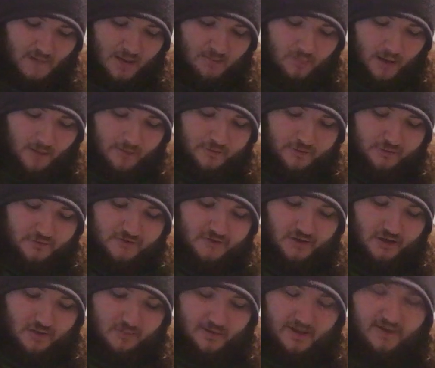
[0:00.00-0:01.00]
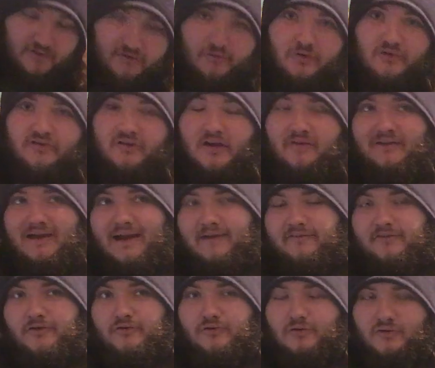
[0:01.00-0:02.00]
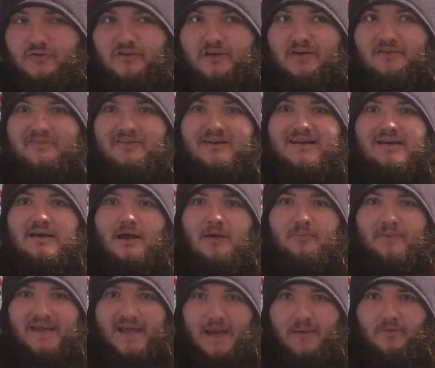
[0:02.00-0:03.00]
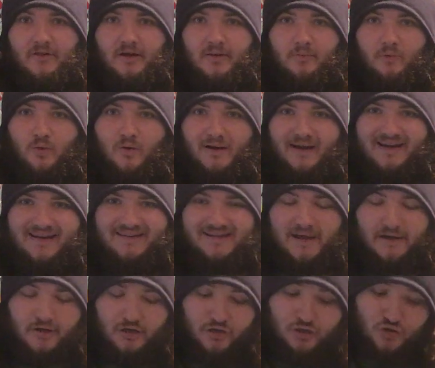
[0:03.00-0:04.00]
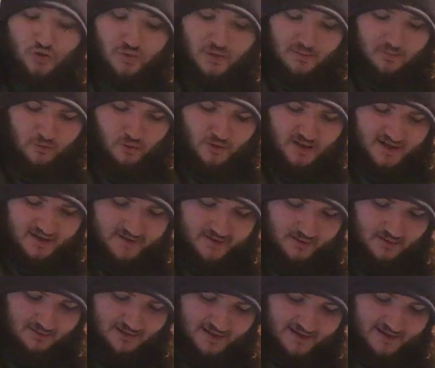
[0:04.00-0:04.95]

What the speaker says: Bobby Roode's going up against Rusev after Rusev became the number one contender, new number one contender